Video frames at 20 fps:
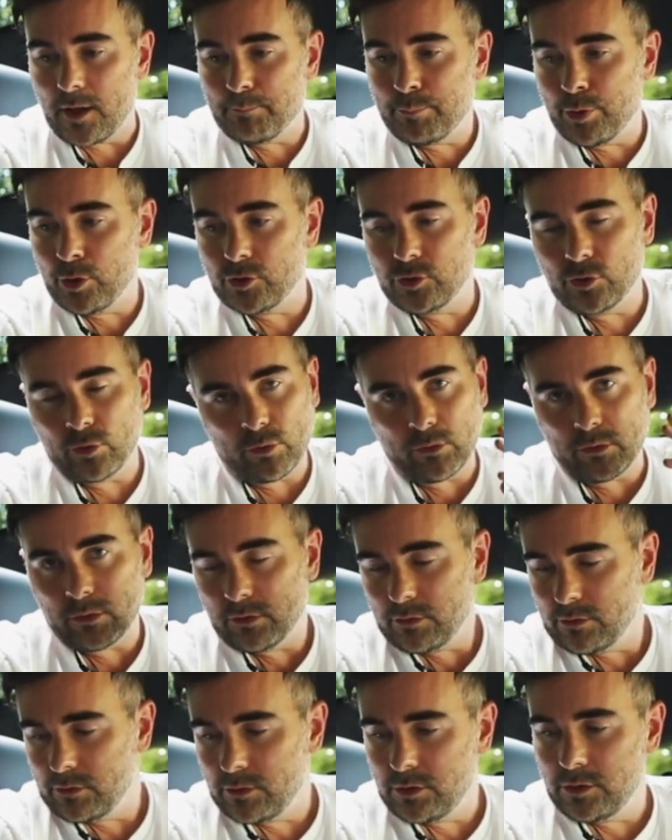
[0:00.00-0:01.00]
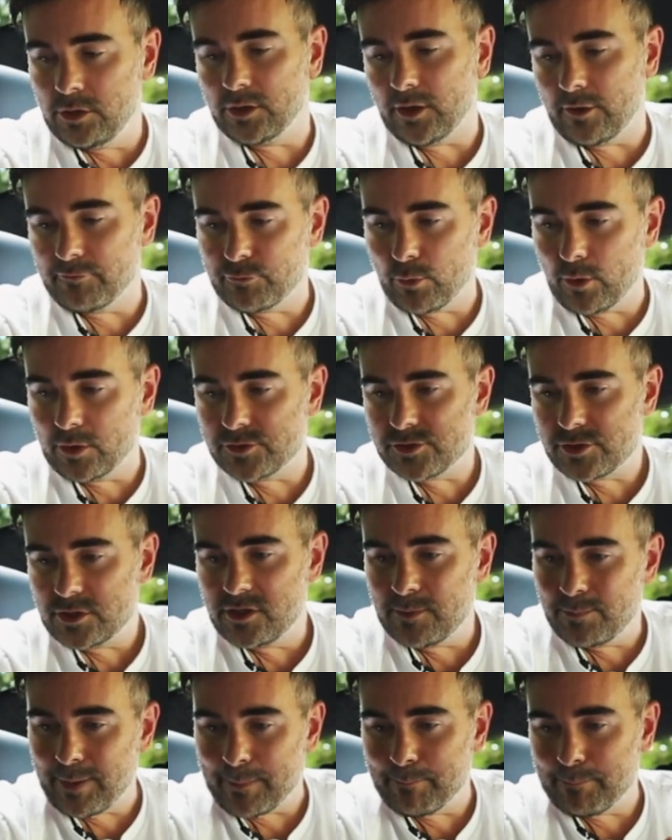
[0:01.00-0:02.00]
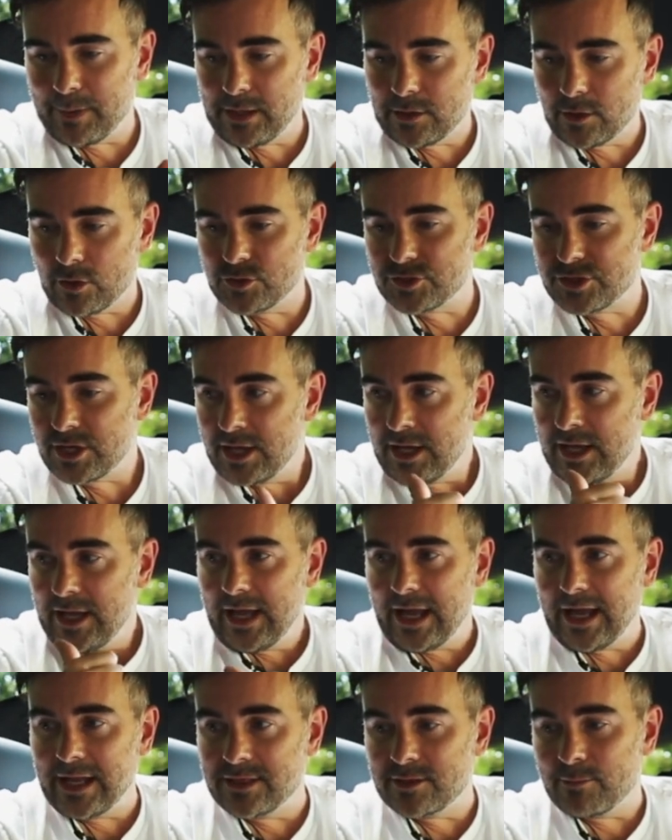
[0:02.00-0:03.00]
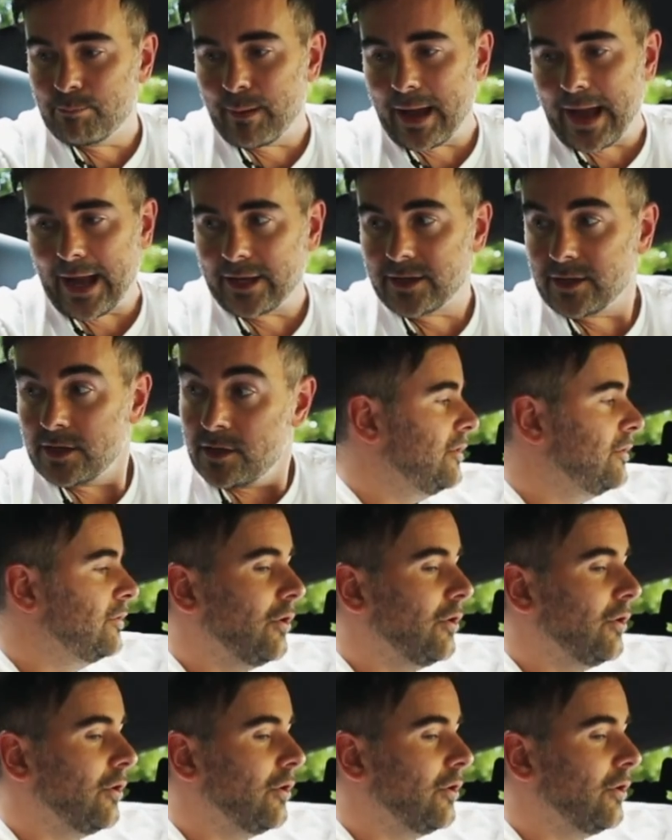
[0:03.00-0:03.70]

put your loved ones, your bambinos, in the back.